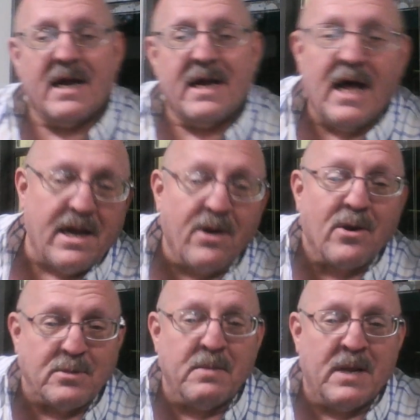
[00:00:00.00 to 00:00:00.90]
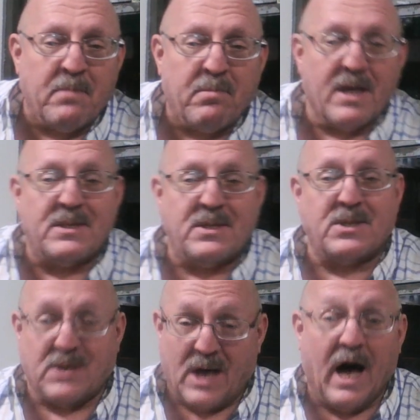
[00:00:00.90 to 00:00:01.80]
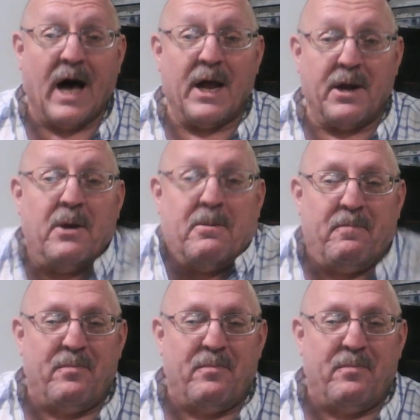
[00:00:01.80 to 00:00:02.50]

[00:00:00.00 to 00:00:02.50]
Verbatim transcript: Not near as many places to hide.